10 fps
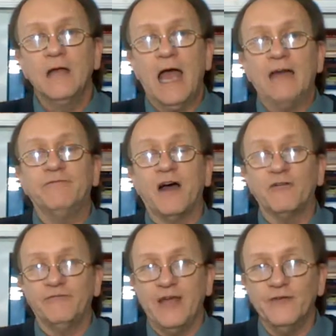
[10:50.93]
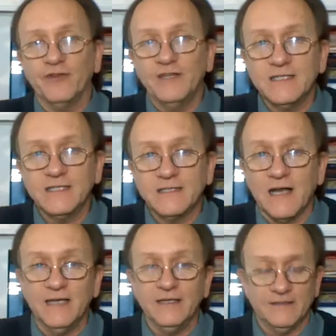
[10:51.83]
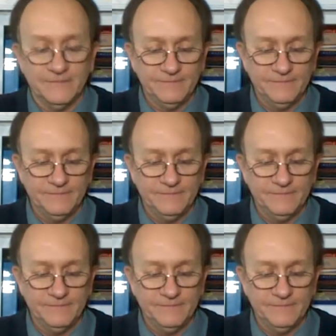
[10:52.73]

had found favor in his sight,